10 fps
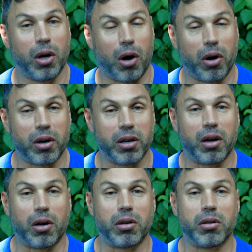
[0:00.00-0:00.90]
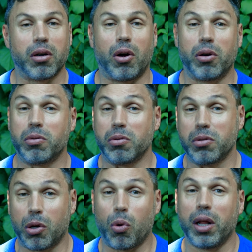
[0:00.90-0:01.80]

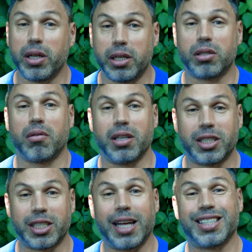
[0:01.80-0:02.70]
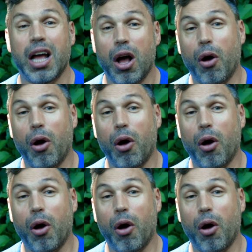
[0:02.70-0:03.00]
the qualities of this lens,